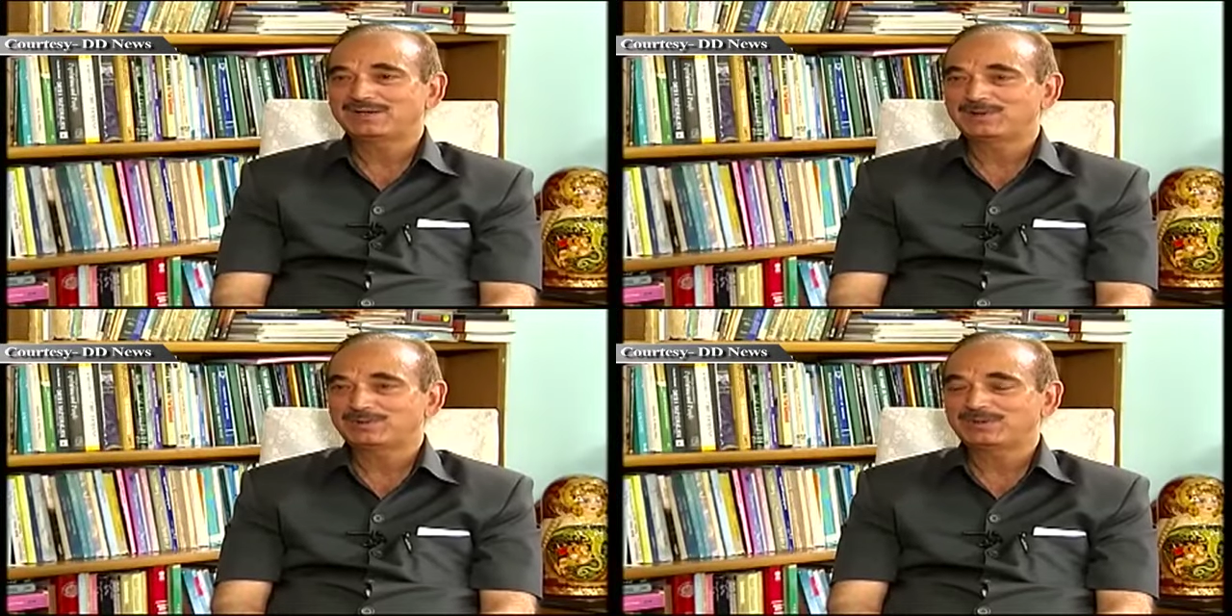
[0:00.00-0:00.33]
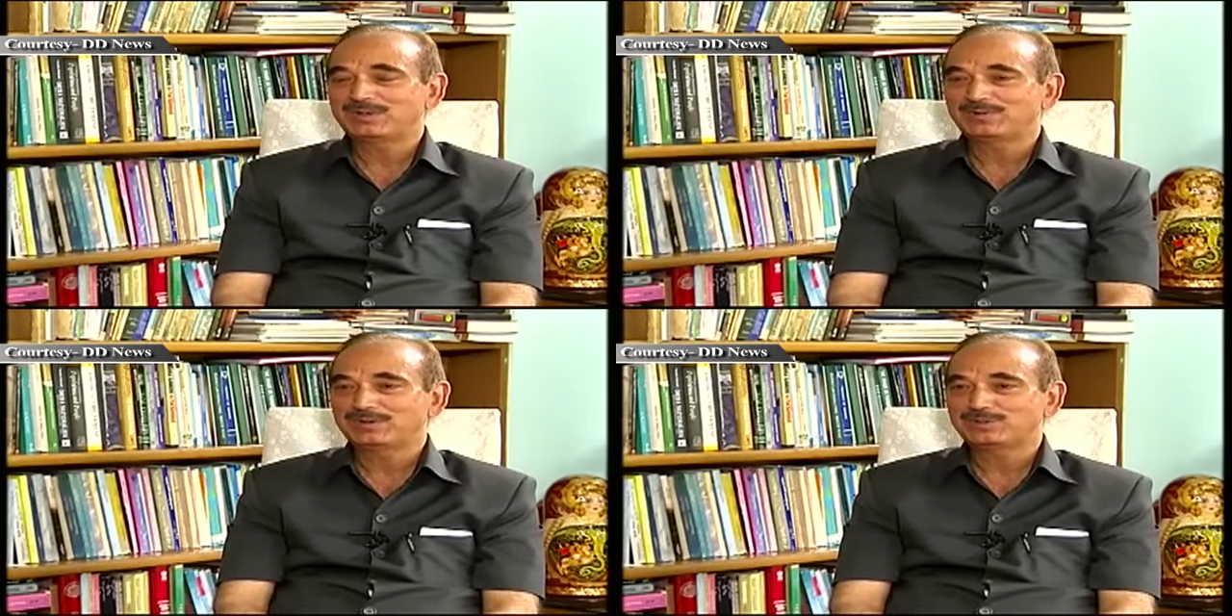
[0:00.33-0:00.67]
not
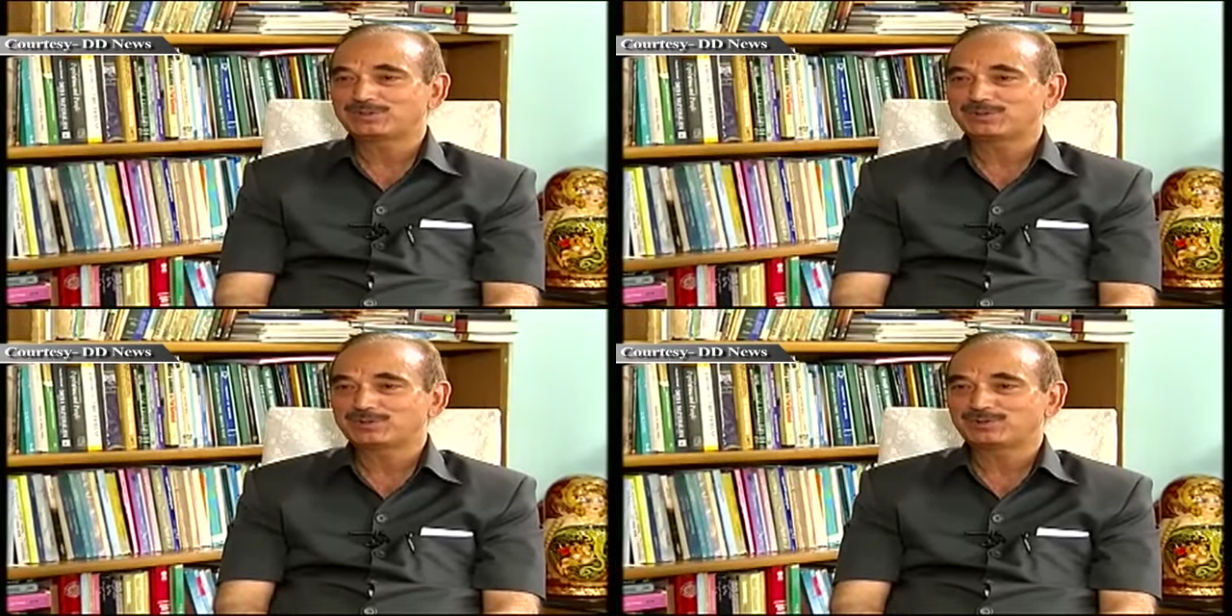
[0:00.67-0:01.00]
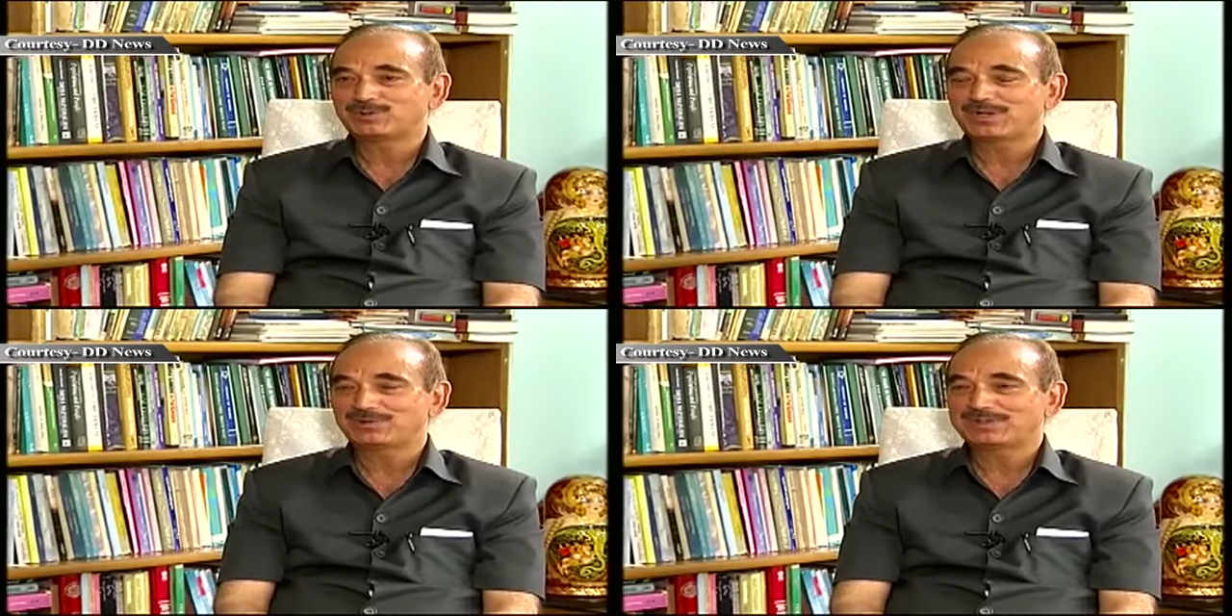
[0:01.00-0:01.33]
only 1 is to
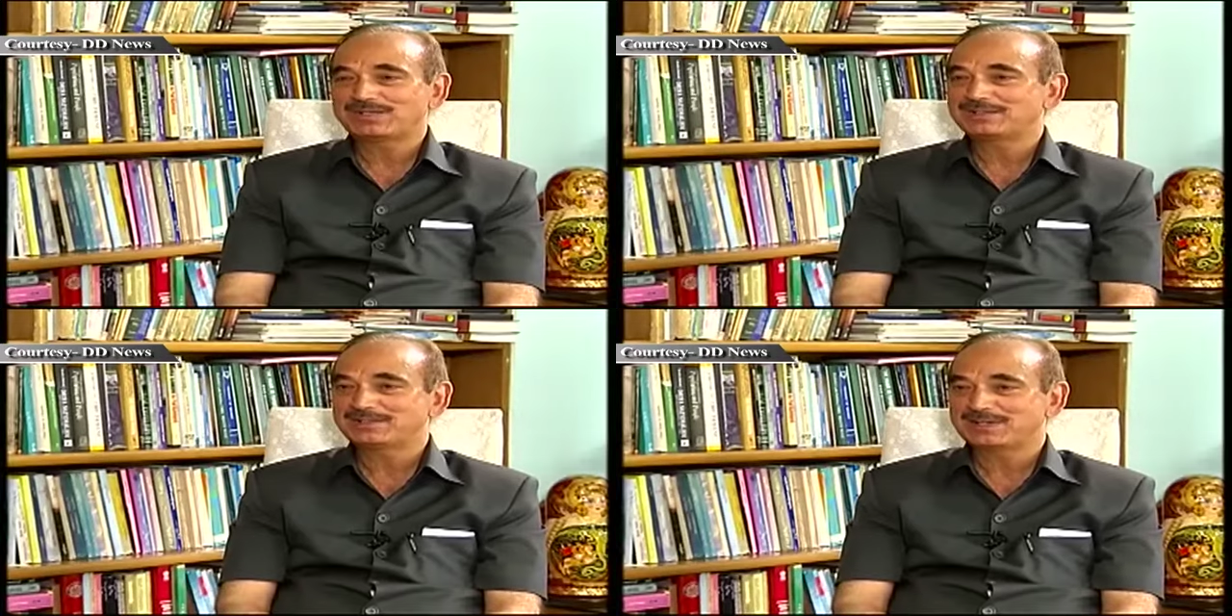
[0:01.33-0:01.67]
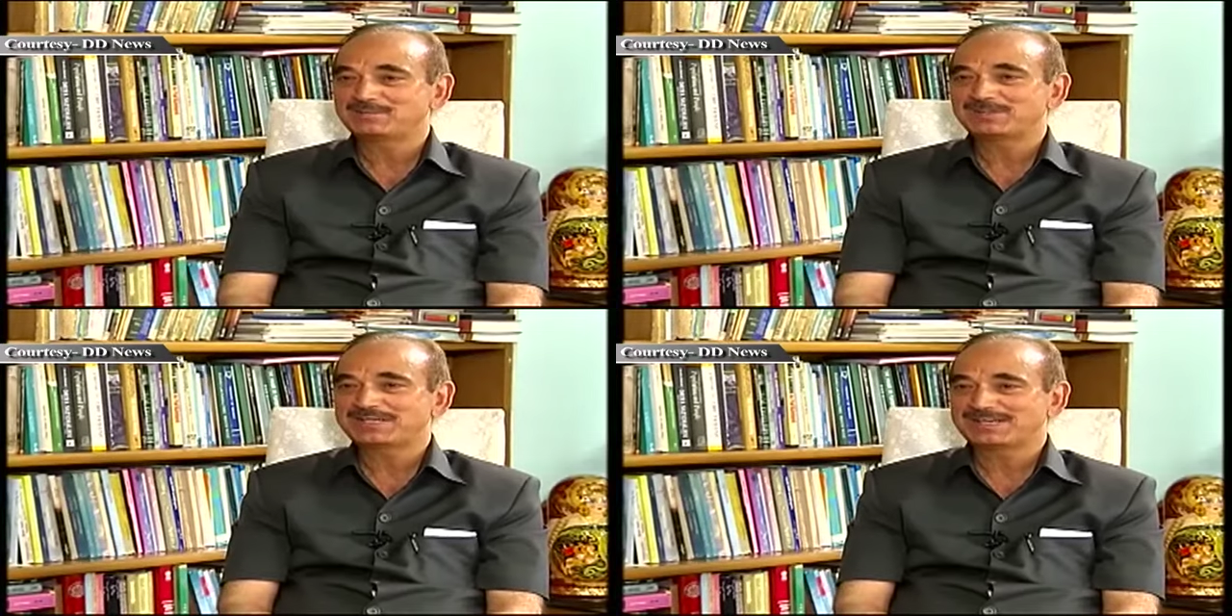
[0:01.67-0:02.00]
2,000 in
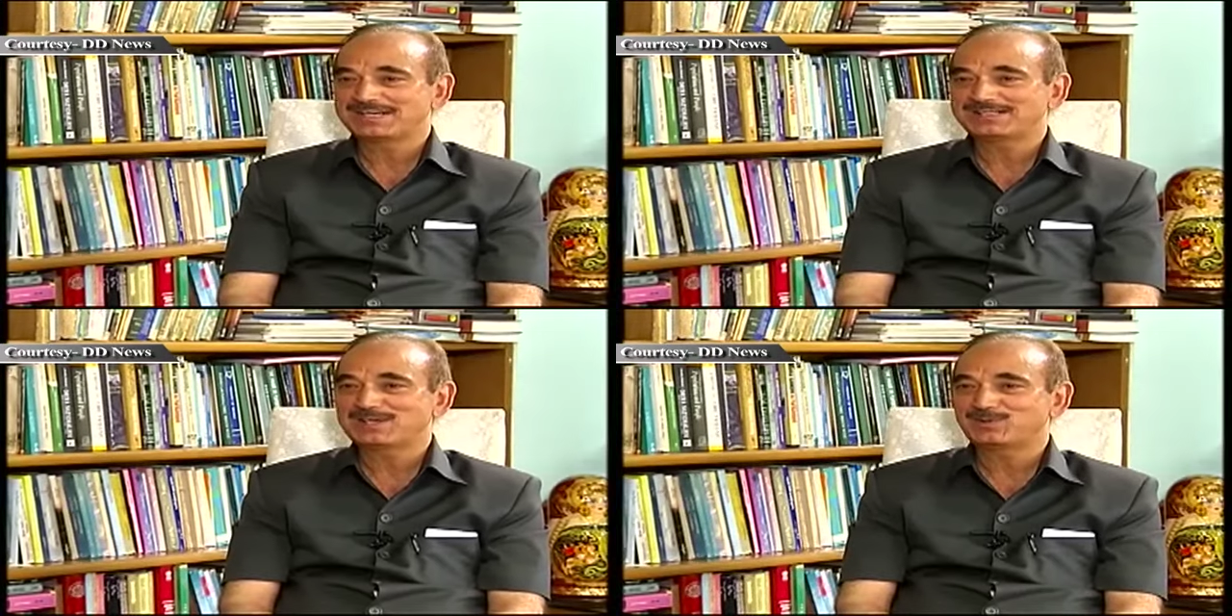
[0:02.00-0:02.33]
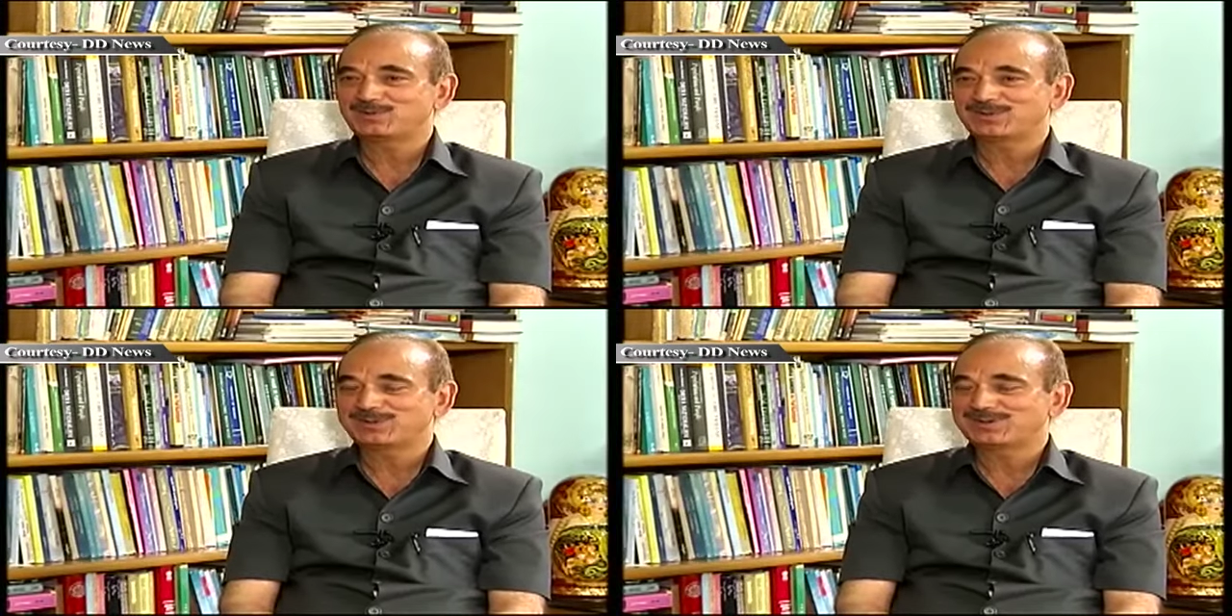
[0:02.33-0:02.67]
some states, I
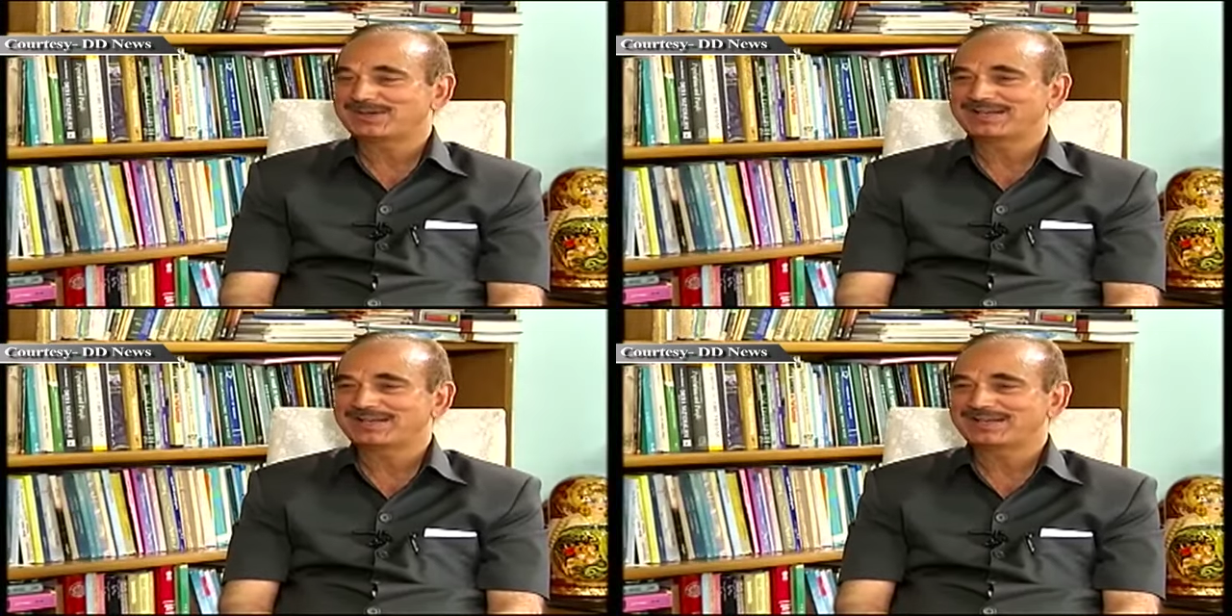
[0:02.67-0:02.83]
won't,